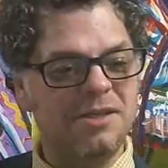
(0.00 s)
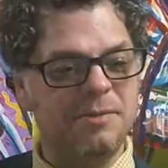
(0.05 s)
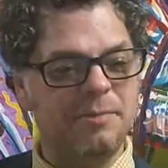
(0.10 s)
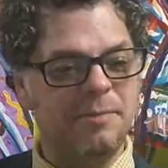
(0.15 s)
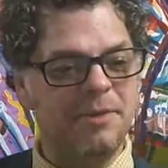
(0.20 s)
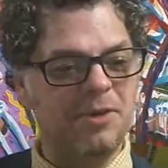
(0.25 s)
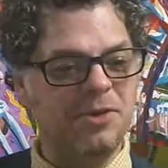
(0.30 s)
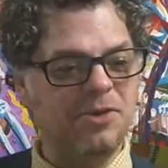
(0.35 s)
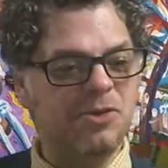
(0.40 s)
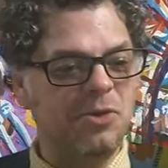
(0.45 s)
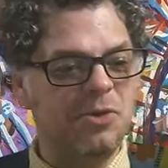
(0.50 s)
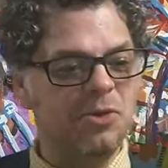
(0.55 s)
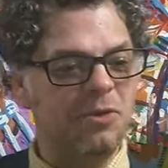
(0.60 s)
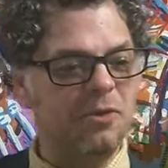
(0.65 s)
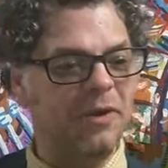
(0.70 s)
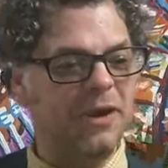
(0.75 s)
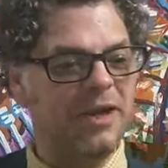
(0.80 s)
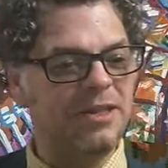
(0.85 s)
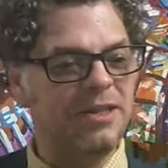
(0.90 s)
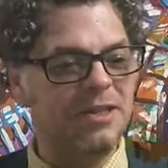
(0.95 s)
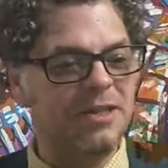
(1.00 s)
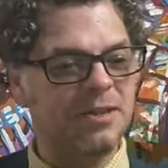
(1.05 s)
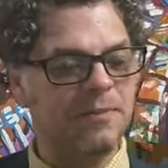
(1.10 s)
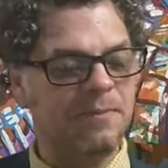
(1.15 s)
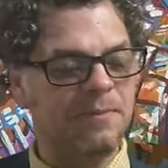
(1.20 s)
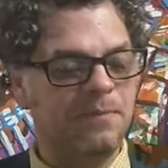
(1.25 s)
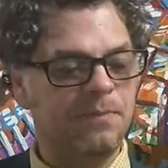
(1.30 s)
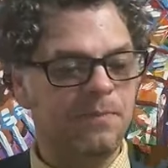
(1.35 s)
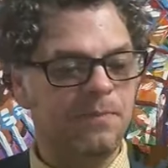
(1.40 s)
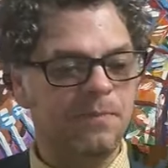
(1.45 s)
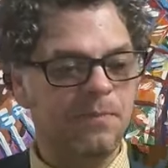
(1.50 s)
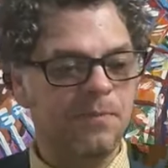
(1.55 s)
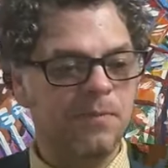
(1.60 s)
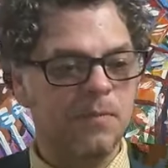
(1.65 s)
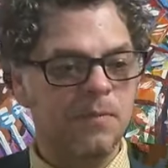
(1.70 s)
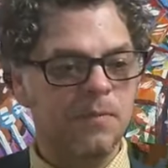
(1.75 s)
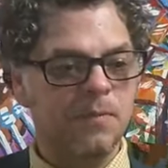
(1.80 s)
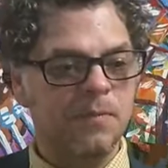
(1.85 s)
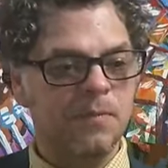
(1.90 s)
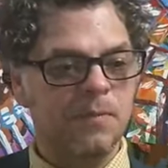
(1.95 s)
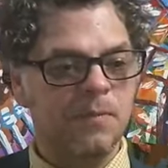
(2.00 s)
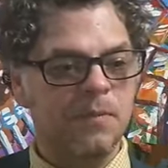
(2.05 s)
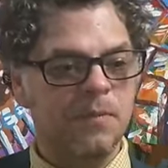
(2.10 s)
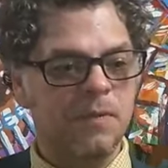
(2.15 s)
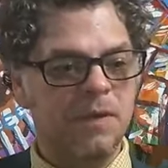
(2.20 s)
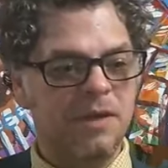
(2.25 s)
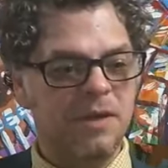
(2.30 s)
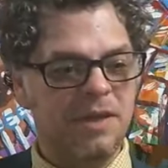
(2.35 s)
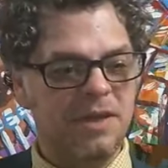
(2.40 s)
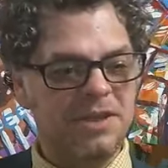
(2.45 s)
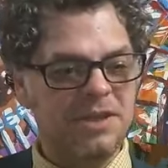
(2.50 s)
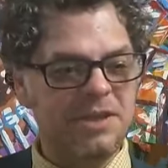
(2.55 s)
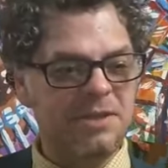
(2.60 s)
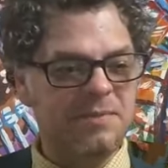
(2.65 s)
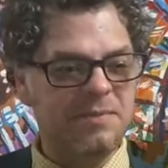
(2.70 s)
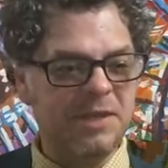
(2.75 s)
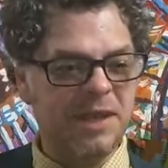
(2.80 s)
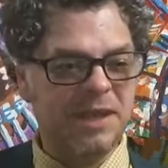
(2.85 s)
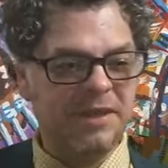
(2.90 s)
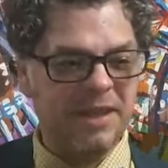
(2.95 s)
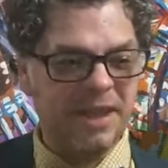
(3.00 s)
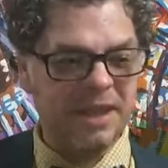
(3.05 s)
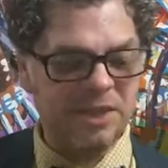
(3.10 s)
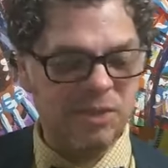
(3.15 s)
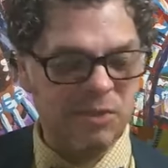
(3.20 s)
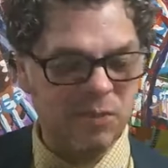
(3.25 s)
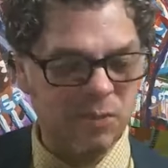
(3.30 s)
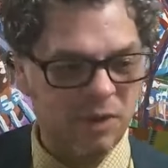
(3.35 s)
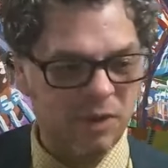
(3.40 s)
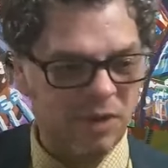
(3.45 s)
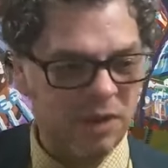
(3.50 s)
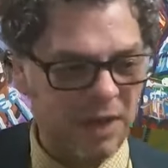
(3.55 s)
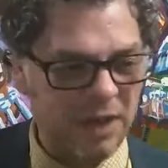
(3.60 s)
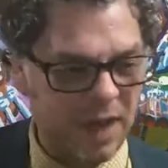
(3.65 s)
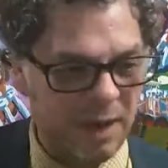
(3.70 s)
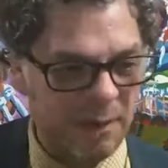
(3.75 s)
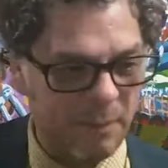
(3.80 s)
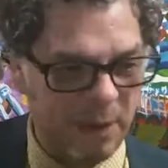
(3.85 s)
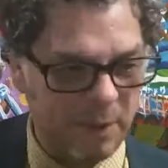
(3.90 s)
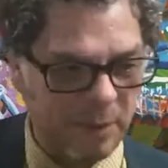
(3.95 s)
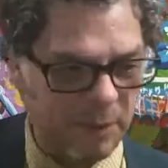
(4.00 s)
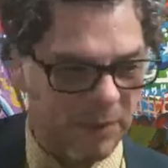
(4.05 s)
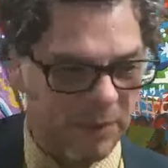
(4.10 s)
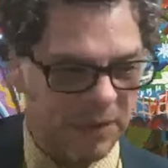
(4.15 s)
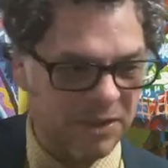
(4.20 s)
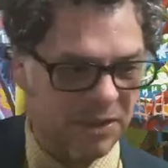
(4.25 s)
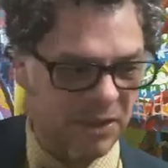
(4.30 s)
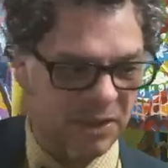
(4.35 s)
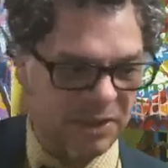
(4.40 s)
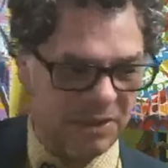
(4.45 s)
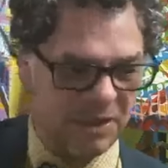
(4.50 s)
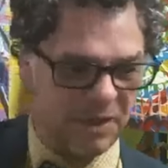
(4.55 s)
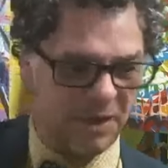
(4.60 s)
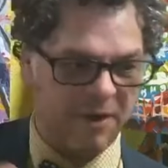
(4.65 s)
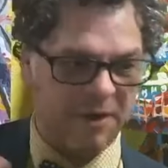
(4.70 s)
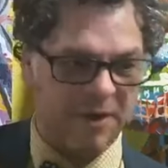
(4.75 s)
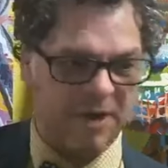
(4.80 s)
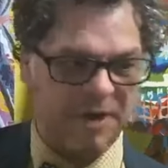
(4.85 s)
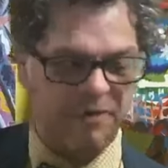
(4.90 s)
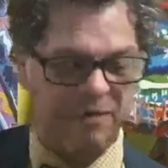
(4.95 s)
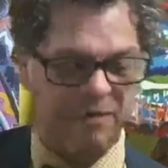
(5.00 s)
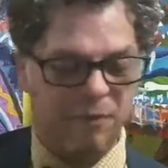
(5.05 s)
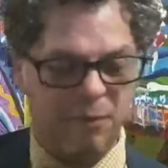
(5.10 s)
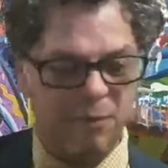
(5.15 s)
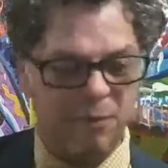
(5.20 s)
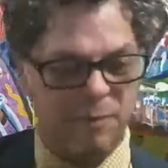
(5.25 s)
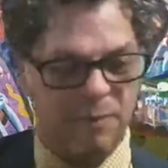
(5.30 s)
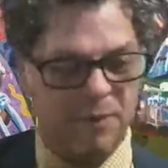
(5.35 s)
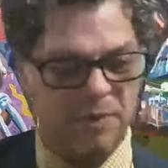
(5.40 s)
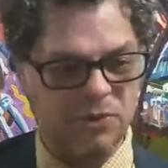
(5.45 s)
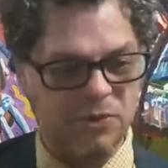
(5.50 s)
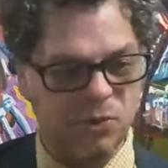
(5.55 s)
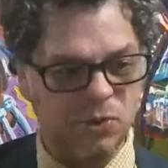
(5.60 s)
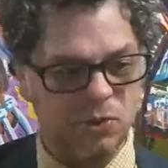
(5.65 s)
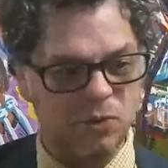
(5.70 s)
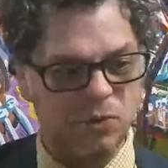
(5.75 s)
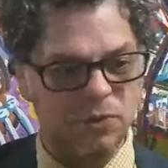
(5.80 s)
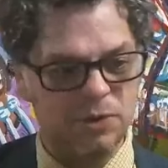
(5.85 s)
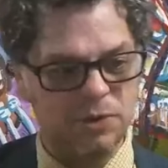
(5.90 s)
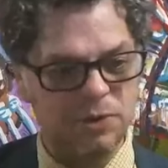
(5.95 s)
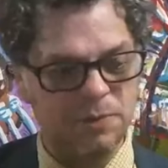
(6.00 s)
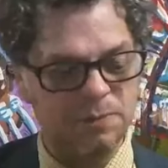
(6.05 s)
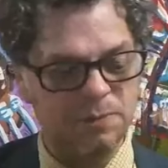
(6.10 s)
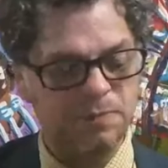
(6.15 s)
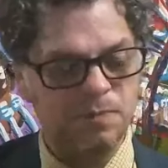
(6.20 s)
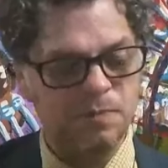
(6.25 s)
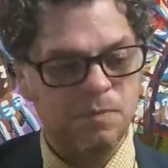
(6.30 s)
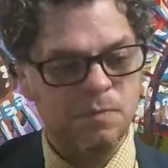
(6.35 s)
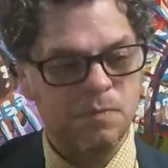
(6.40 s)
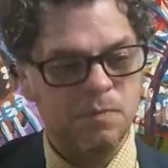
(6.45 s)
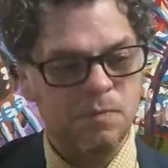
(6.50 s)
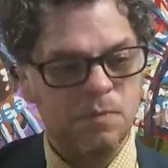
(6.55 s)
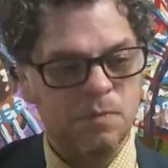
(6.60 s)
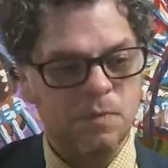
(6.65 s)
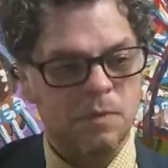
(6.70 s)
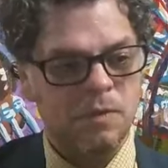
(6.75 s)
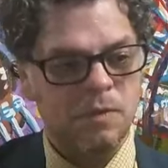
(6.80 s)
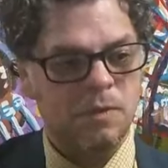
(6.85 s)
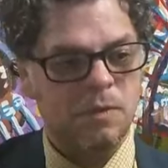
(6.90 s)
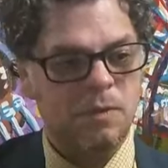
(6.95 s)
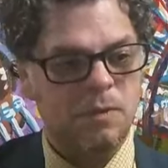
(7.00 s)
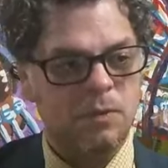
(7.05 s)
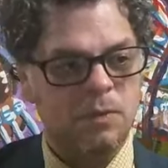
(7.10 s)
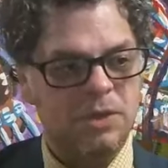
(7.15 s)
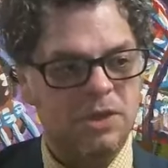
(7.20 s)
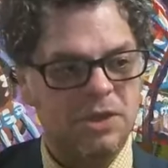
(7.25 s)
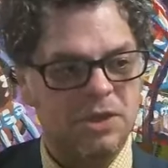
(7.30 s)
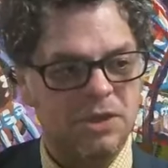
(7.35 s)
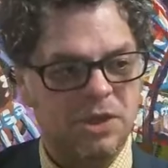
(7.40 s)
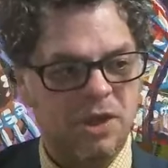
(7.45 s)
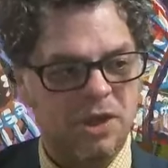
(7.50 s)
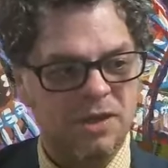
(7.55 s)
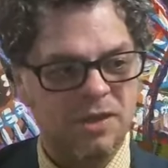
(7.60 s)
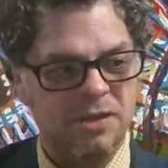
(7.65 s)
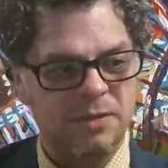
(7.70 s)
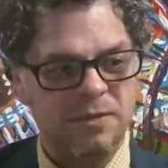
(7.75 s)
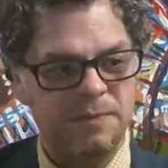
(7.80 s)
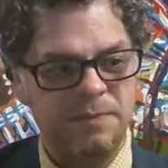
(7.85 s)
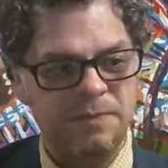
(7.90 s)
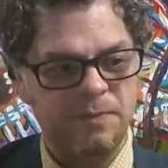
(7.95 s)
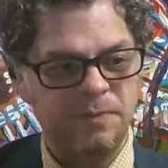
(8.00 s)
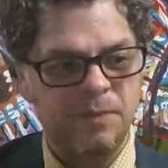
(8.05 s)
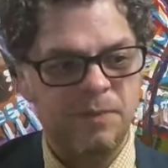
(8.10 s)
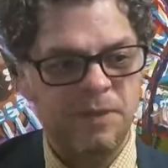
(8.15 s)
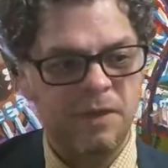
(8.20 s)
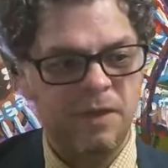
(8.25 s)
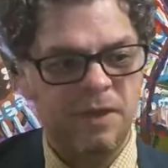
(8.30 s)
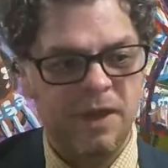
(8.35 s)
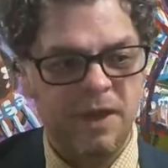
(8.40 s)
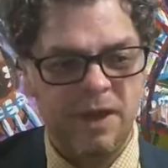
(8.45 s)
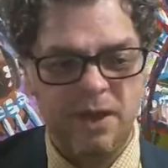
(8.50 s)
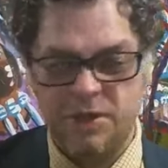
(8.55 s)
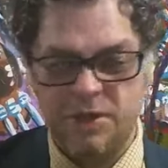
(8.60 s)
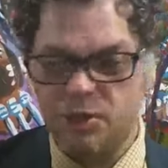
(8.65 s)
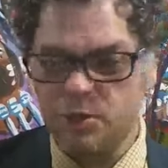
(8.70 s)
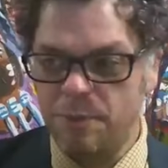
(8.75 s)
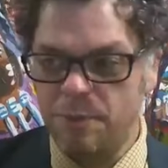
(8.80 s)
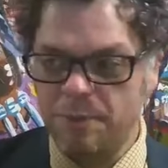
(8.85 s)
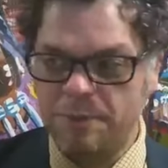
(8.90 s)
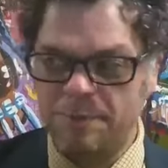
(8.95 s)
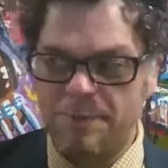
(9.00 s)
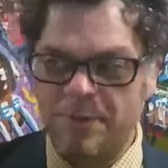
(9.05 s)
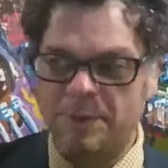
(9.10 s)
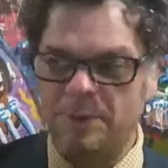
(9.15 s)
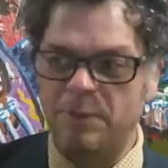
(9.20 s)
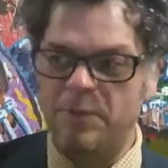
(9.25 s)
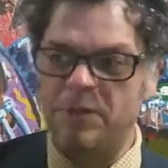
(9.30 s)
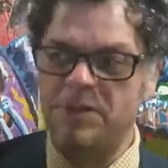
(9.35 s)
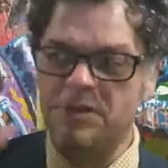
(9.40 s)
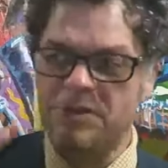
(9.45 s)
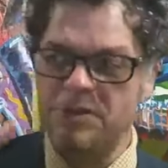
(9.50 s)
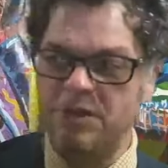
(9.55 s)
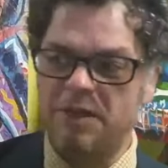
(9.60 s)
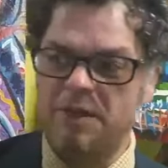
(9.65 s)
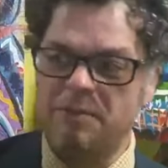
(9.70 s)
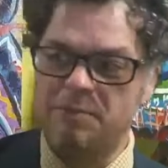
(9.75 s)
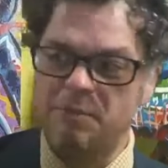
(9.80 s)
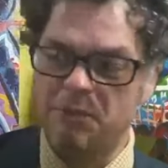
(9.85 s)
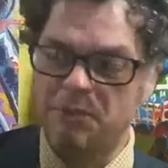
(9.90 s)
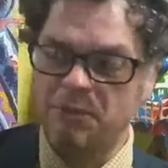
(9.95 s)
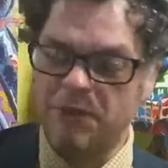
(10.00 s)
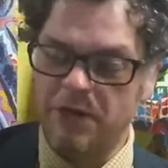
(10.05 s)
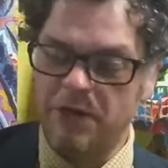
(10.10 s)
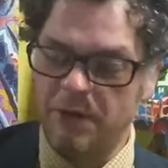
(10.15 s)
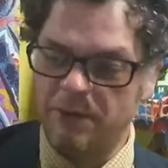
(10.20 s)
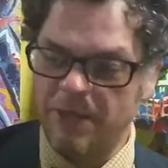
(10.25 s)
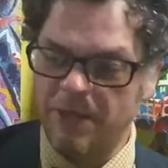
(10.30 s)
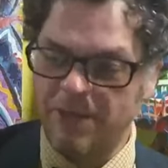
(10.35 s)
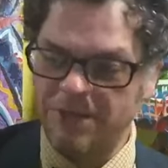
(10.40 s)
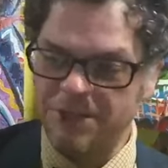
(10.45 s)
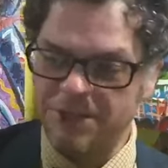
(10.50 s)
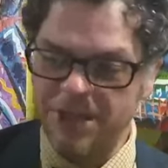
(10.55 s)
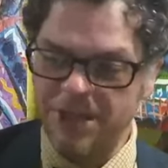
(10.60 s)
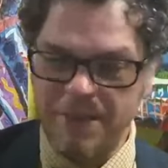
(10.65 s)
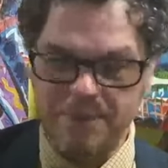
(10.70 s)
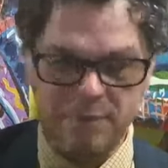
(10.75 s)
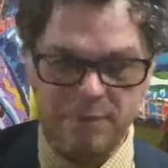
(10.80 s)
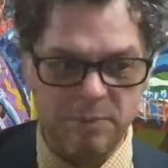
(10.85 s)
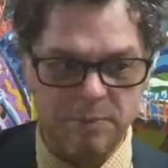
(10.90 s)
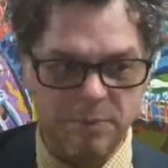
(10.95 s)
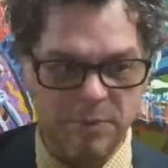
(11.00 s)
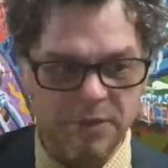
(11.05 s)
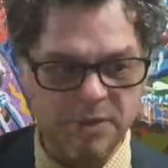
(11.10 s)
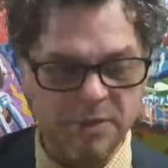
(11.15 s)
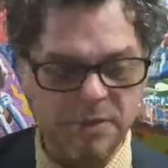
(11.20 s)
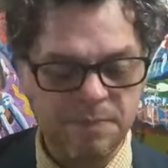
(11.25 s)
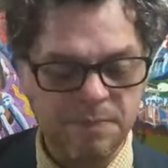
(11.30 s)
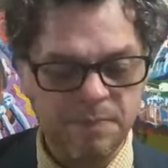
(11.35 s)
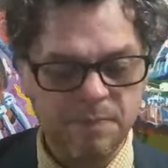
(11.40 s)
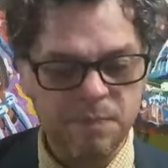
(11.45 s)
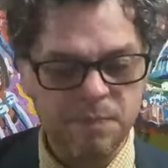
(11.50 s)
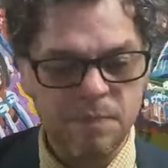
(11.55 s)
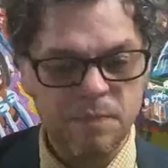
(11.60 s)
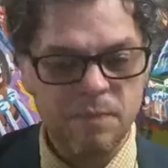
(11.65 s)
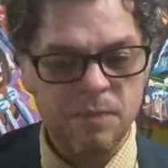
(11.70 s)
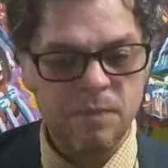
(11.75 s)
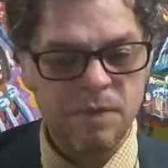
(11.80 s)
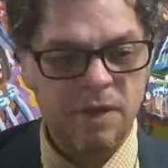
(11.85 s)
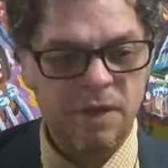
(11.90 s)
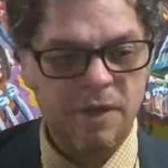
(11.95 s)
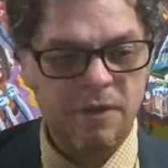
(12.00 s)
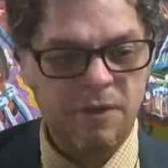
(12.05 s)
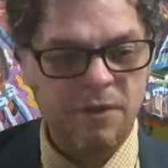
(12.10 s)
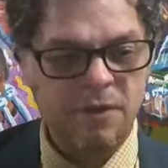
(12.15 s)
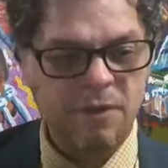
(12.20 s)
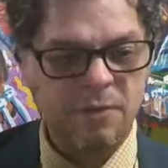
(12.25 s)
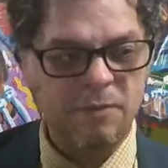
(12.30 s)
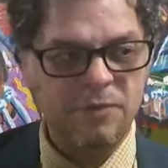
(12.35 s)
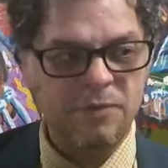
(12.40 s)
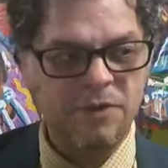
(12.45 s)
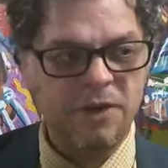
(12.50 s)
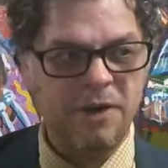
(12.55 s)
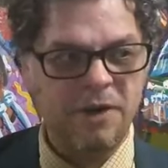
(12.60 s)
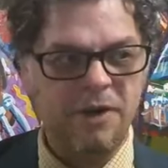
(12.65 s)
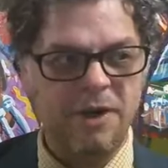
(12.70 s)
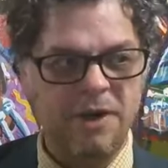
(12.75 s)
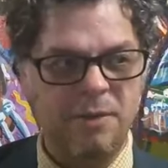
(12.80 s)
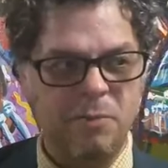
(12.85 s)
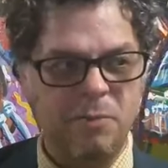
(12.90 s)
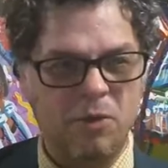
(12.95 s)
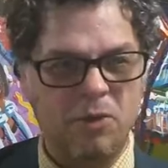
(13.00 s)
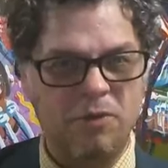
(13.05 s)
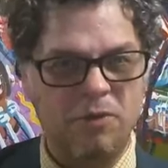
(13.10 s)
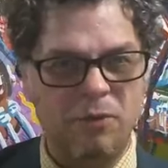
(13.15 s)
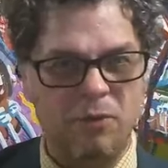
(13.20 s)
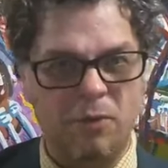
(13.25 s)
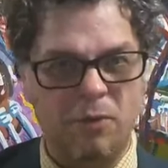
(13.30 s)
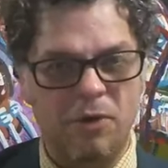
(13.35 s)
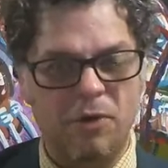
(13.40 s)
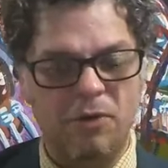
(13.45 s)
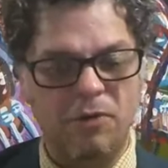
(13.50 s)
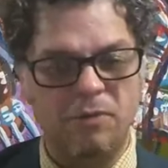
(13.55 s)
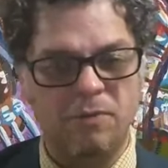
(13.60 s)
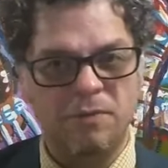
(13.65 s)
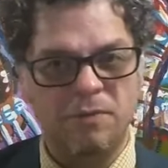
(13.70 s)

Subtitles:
the middle school grades. And it seems like that's a lot of my books are targeted for the middle schoolers, which is awesome. And the Super Pet books I'm doing are like chapter books, and they're targeted more for